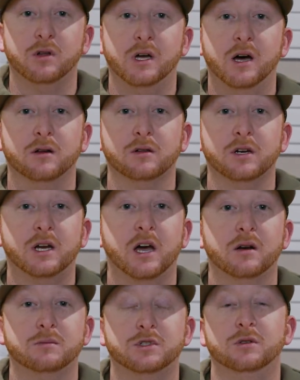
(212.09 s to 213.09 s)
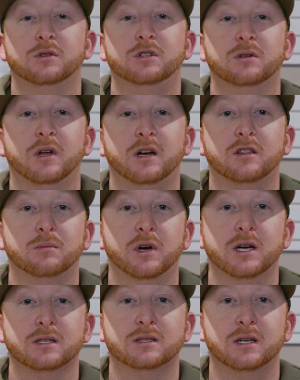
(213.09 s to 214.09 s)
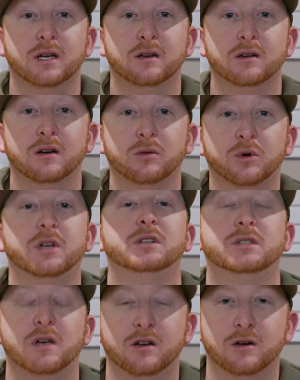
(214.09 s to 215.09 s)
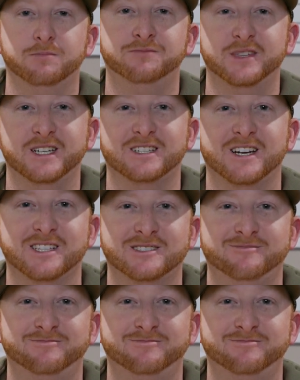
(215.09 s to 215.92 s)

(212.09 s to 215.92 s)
out, look at them, see what you like the best, and we'll get you set up. Thanks, guys.